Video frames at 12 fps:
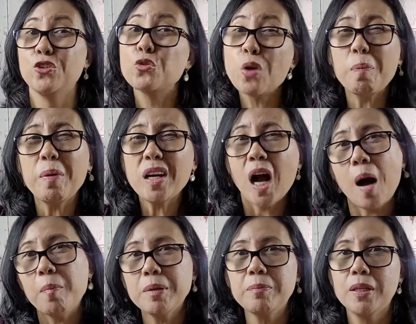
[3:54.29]
drop a
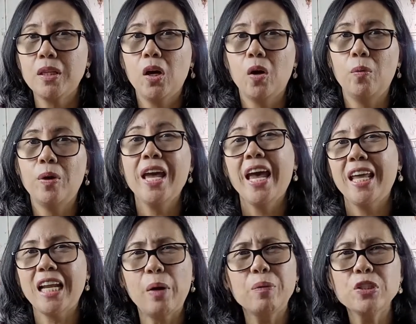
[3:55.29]
comment below
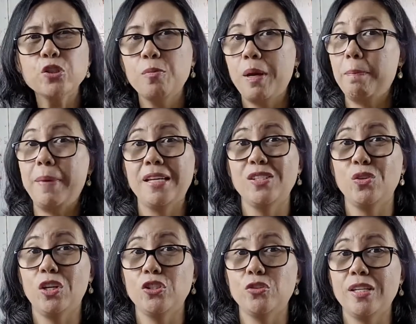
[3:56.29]
and I will do my best
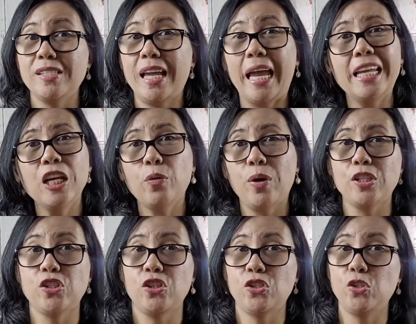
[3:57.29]
to address any
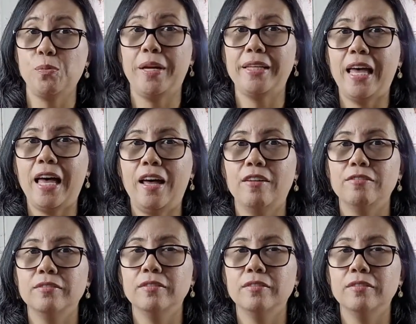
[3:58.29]
questions you might have.